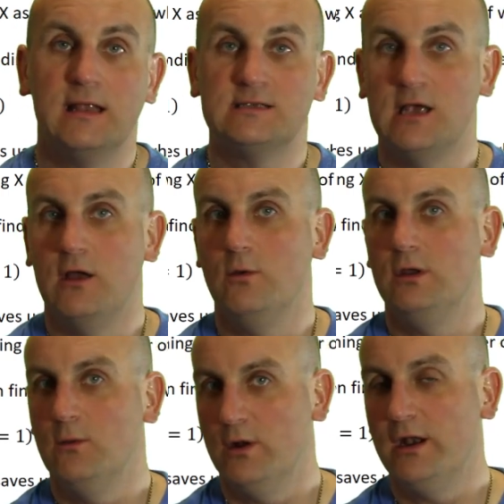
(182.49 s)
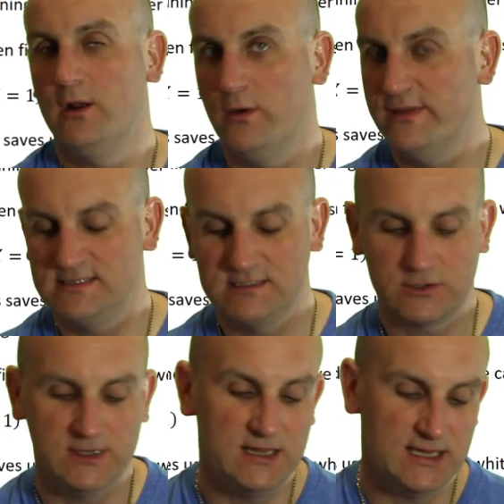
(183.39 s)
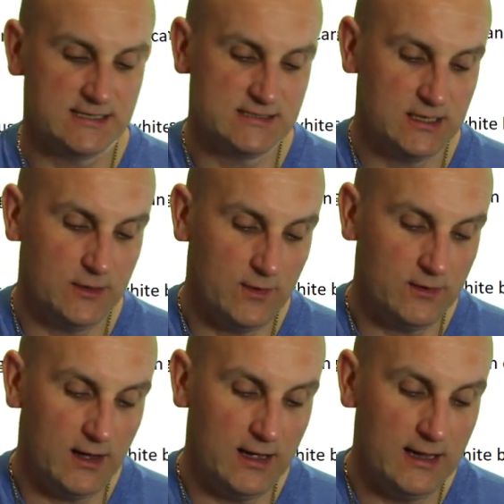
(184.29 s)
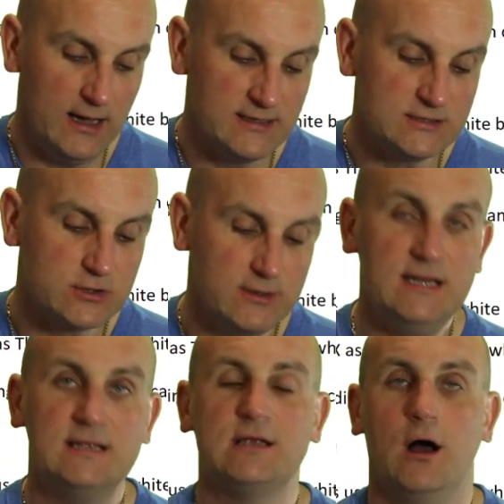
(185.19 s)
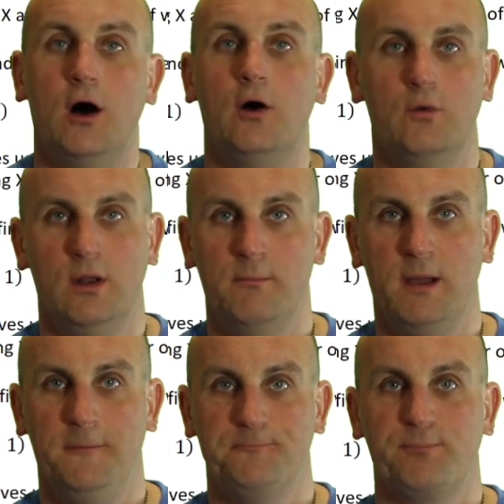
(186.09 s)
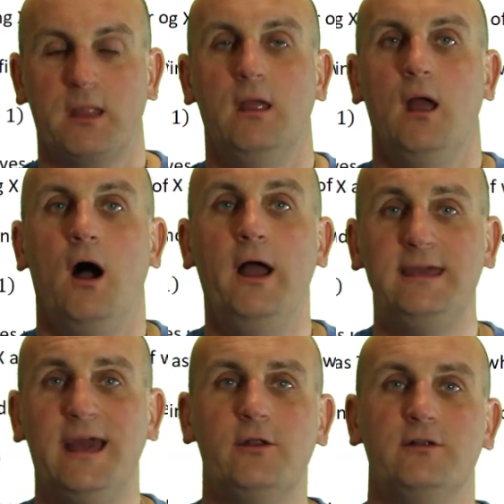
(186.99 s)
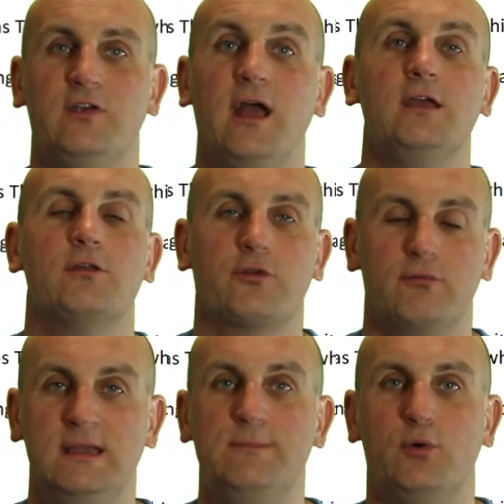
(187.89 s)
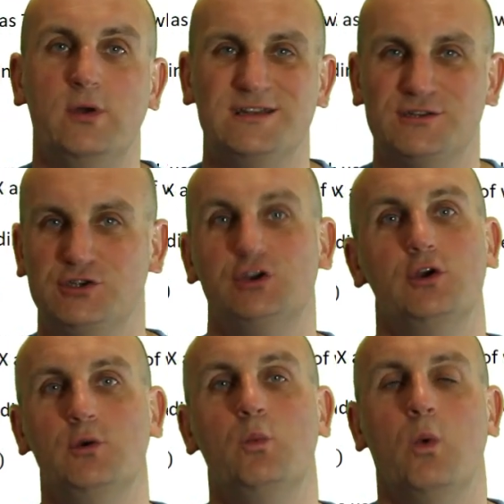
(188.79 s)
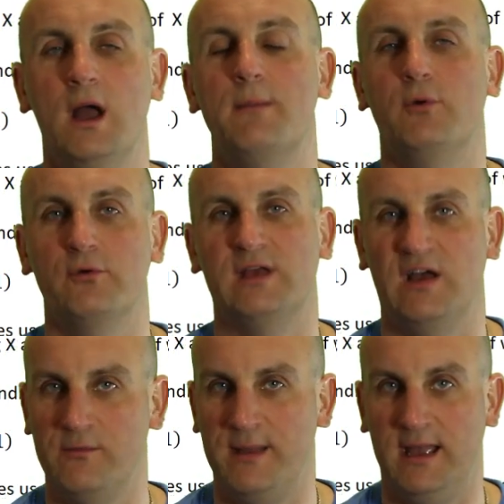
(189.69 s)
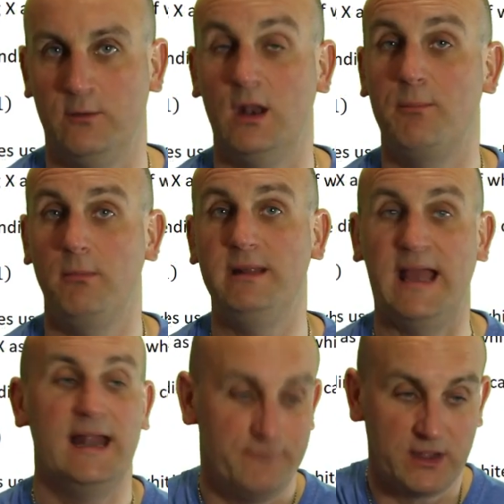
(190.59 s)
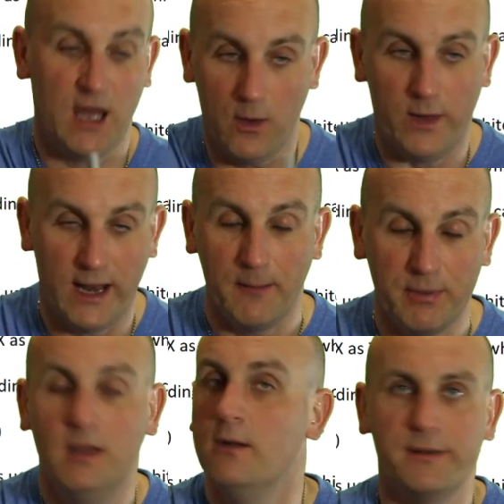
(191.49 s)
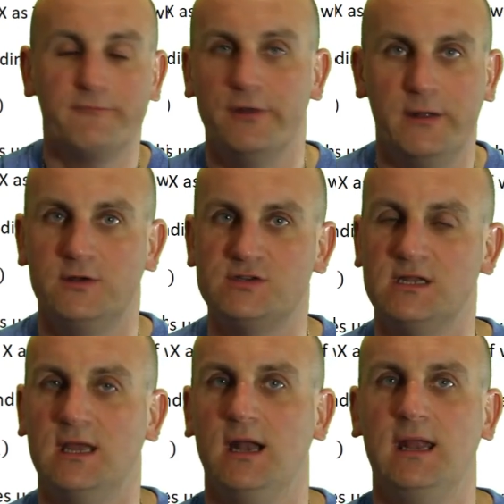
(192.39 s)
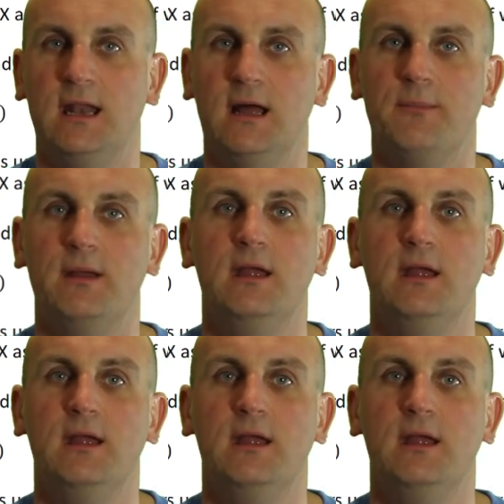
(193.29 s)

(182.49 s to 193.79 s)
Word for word: So you want to know what this discrete thing is, don't you? Well, a discrete is a whole number. I cannot take 3.2 white balls out of a bag. Well, I probably can if I cut one up, but I've got no interest in cutting it up.